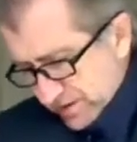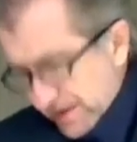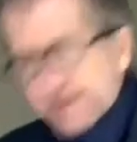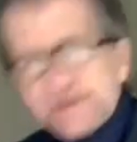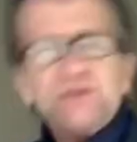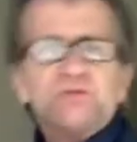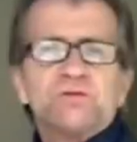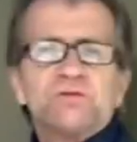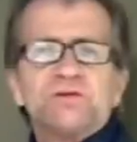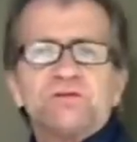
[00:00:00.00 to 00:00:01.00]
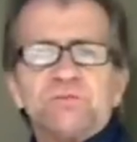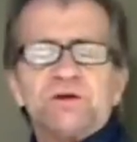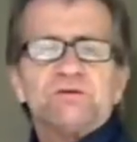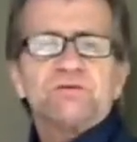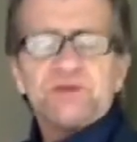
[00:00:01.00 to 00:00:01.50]
interesting to me.
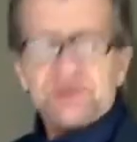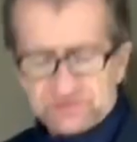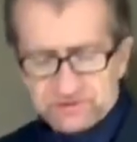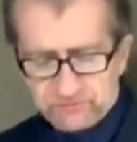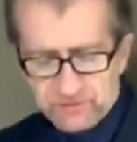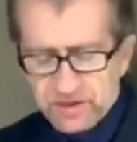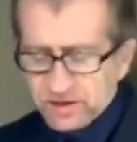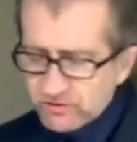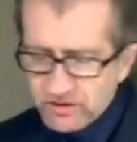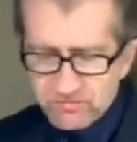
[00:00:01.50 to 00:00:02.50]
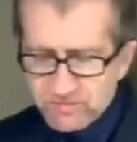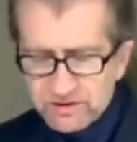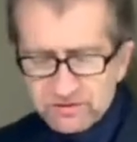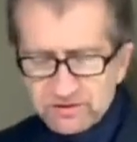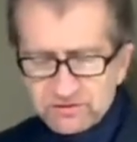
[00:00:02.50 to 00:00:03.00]
It was like he said, I have
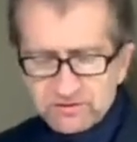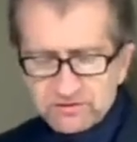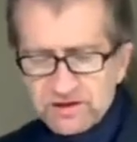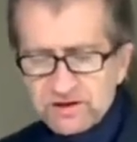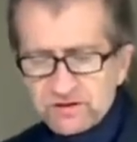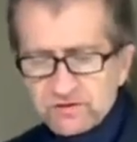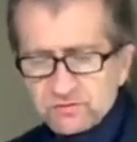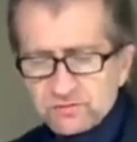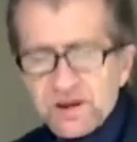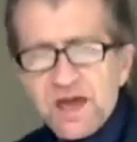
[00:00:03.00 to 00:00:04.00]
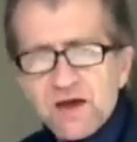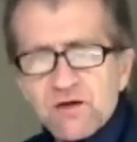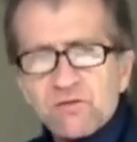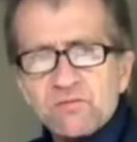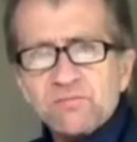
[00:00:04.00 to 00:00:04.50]
many things to say to you
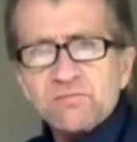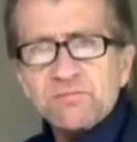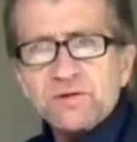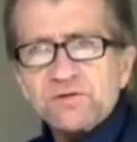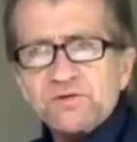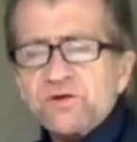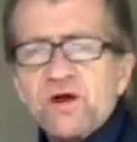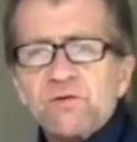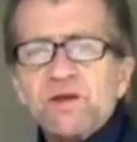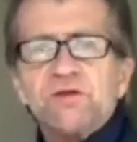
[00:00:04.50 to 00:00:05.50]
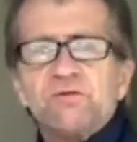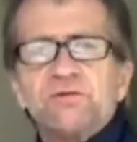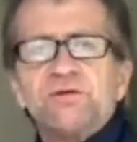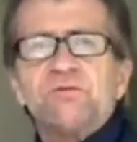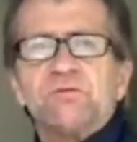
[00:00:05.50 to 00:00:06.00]
now, but you're not ready to
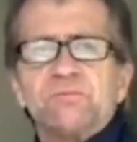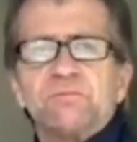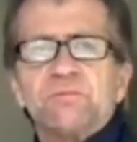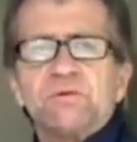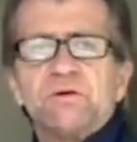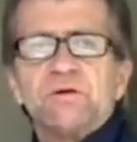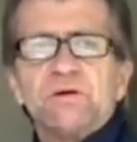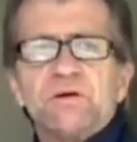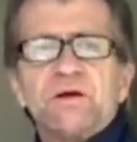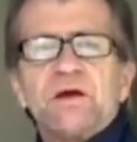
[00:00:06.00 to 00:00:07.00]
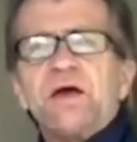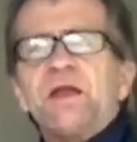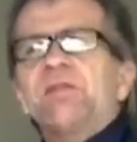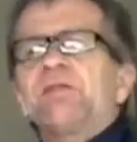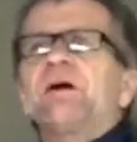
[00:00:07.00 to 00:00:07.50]
receive them. And
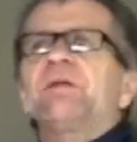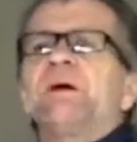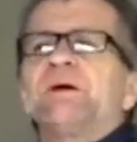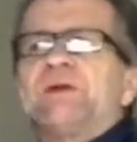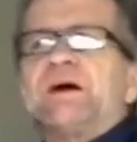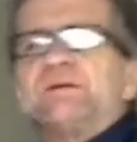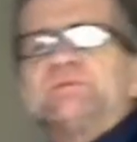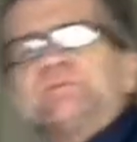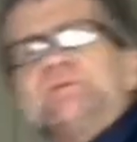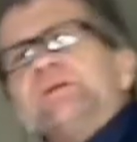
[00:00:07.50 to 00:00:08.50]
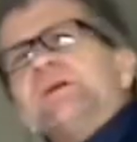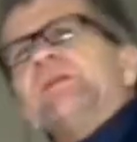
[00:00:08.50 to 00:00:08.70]
I thought about that. I